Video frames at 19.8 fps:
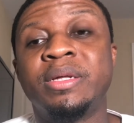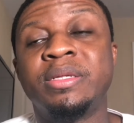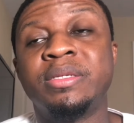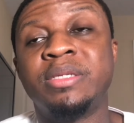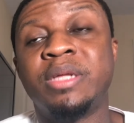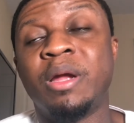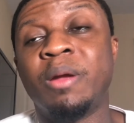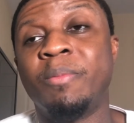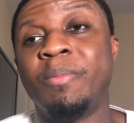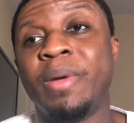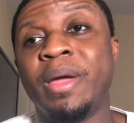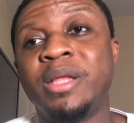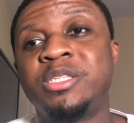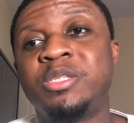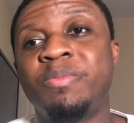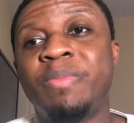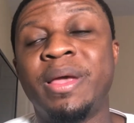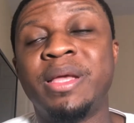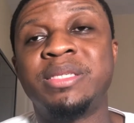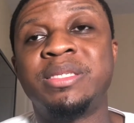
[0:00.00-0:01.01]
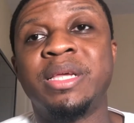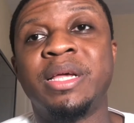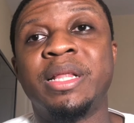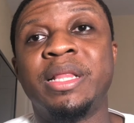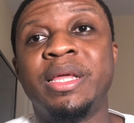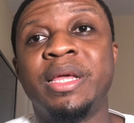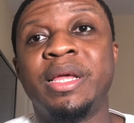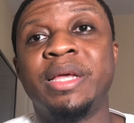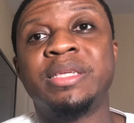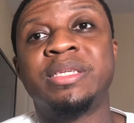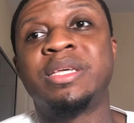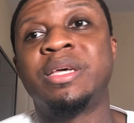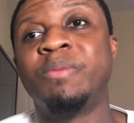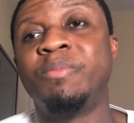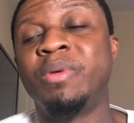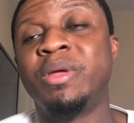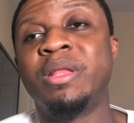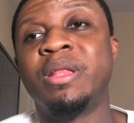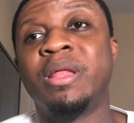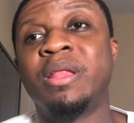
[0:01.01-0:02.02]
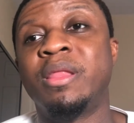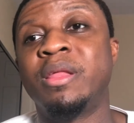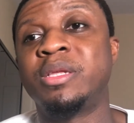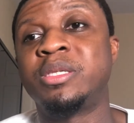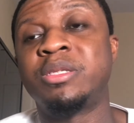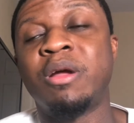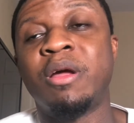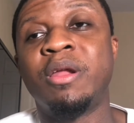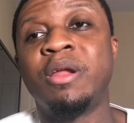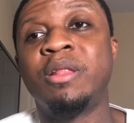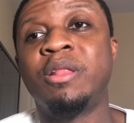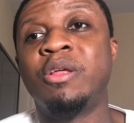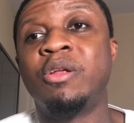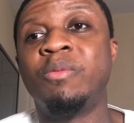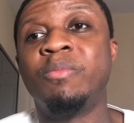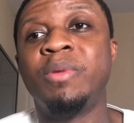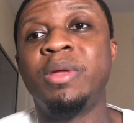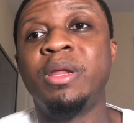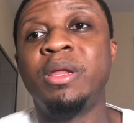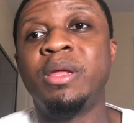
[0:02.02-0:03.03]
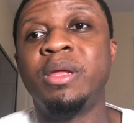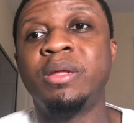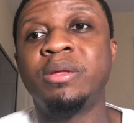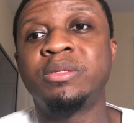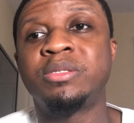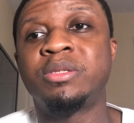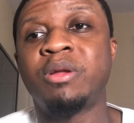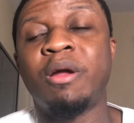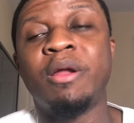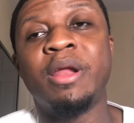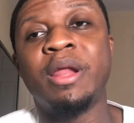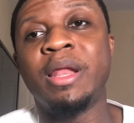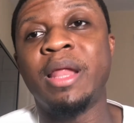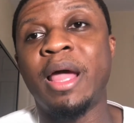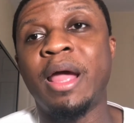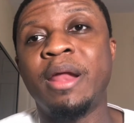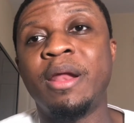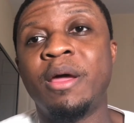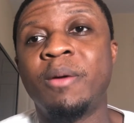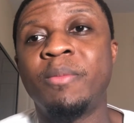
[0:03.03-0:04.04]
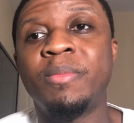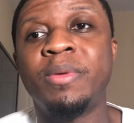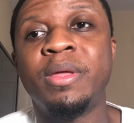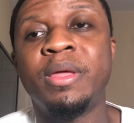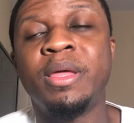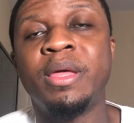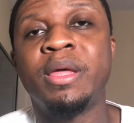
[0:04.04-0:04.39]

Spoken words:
Their bench basically could be another starting lineup.